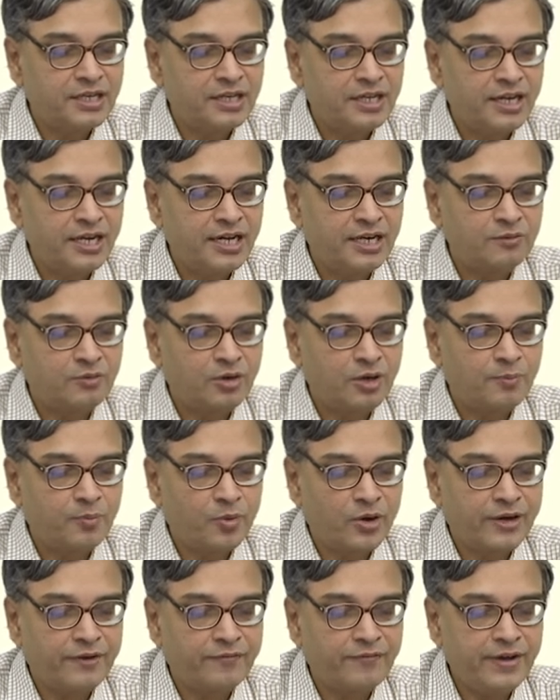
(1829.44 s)
into one
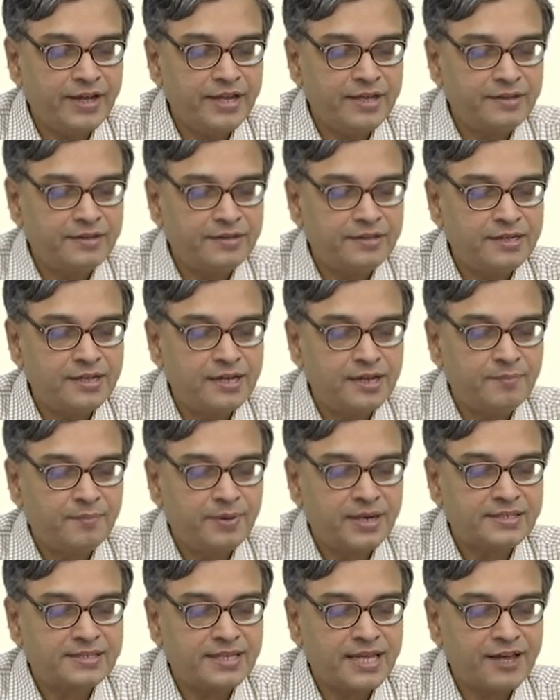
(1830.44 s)
point five
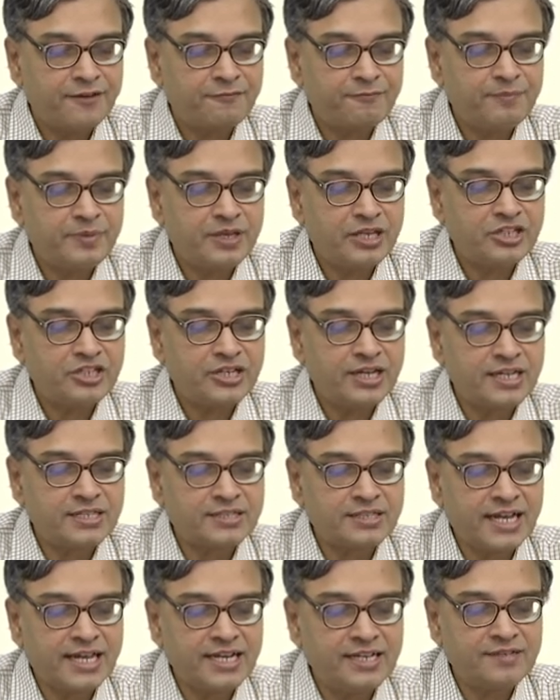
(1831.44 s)
plus F B J
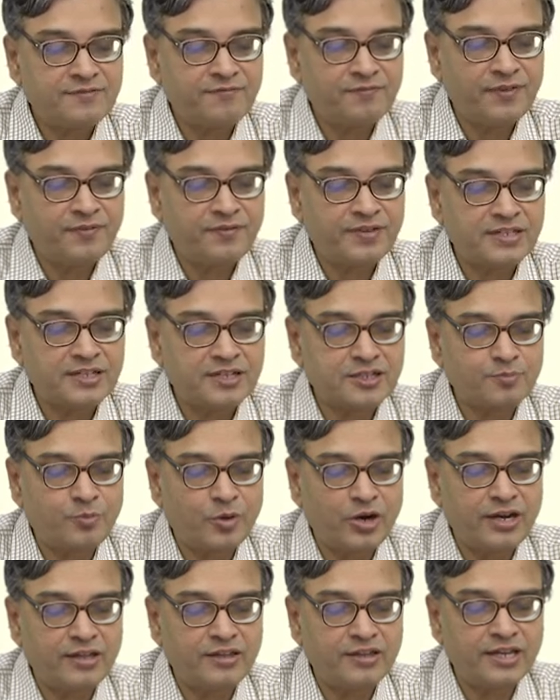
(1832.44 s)
sin fifty-six
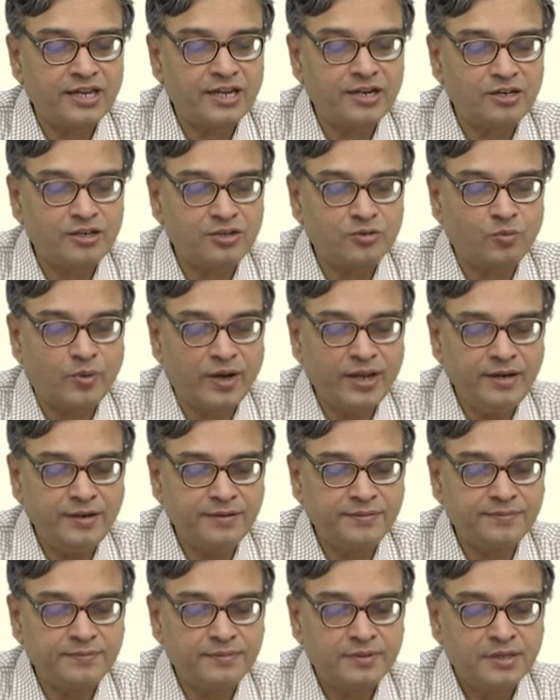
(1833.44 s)
point three into one
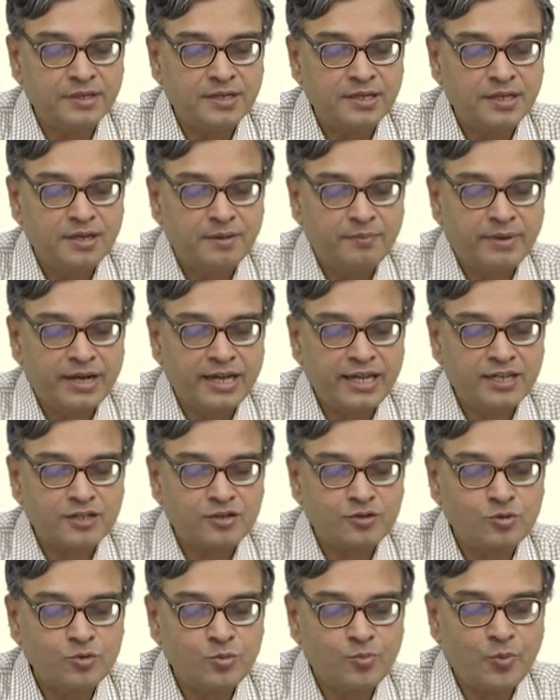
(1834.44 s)
minus
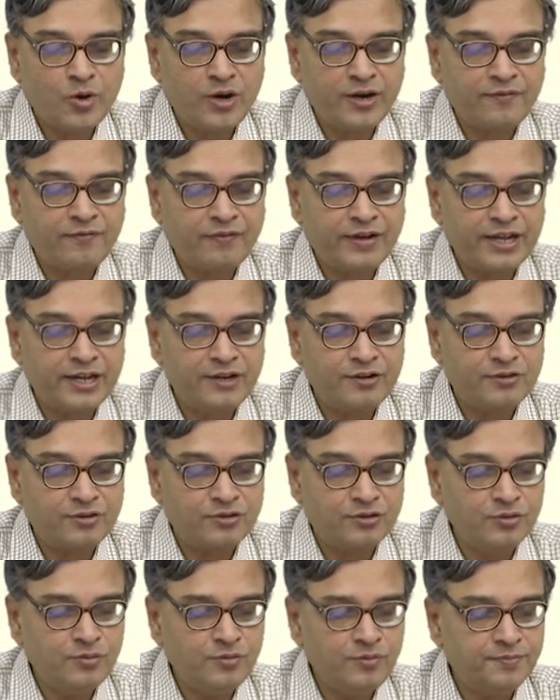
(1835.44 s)
two point five into
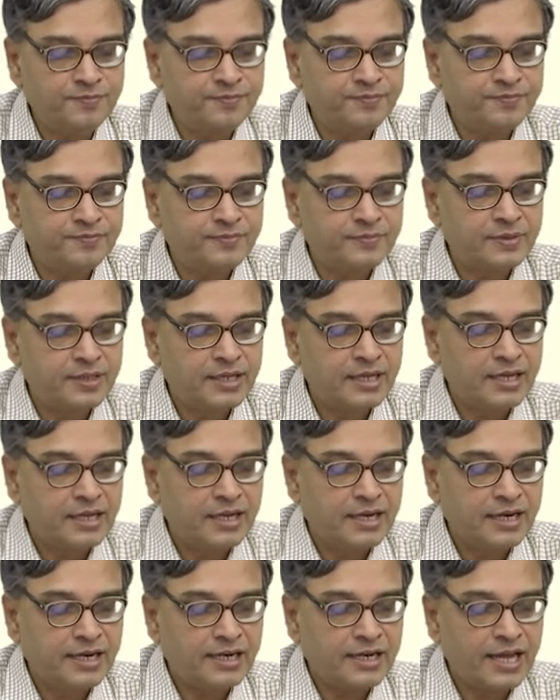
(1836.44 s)
two,
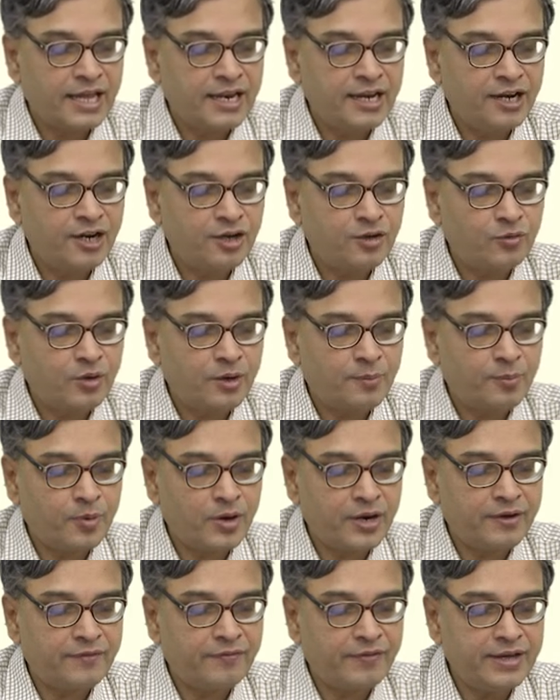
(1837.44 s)
ten into one
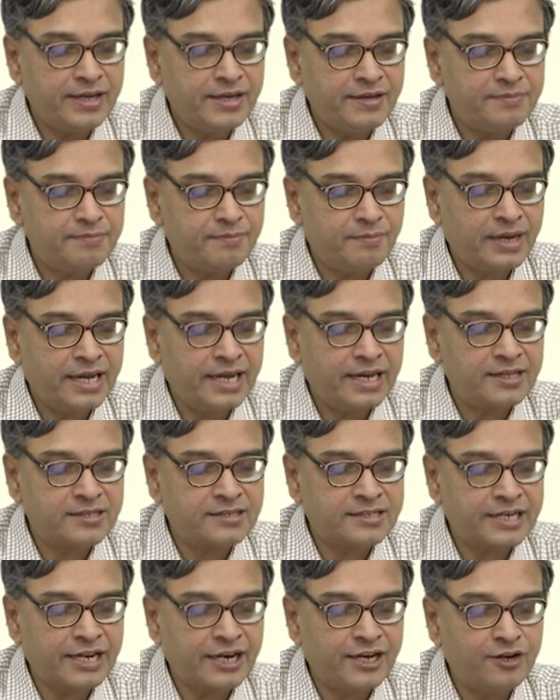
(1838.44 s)
point five minus
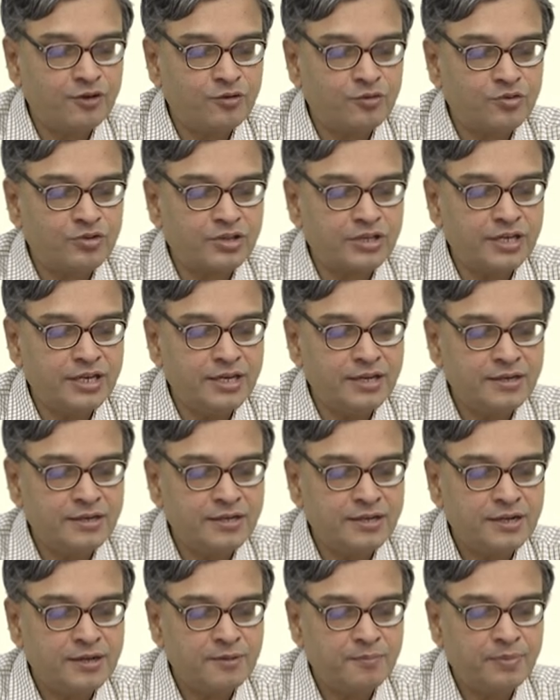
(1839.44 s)
ten into three
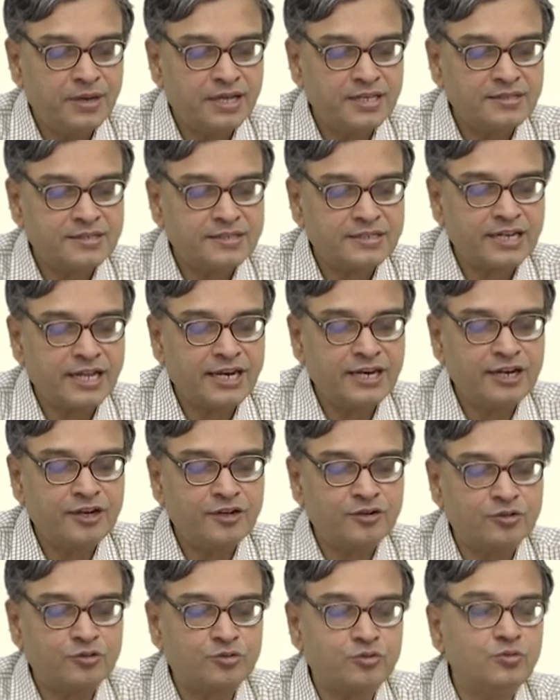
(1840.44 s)
plus ten
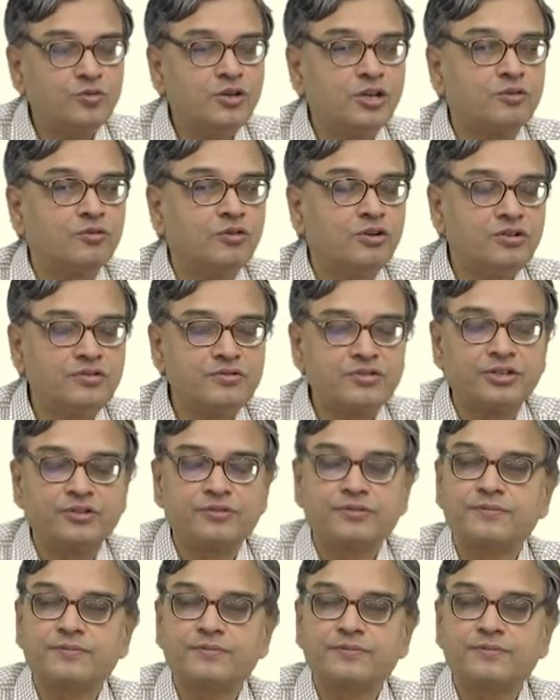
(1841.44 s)
into two equal to zero.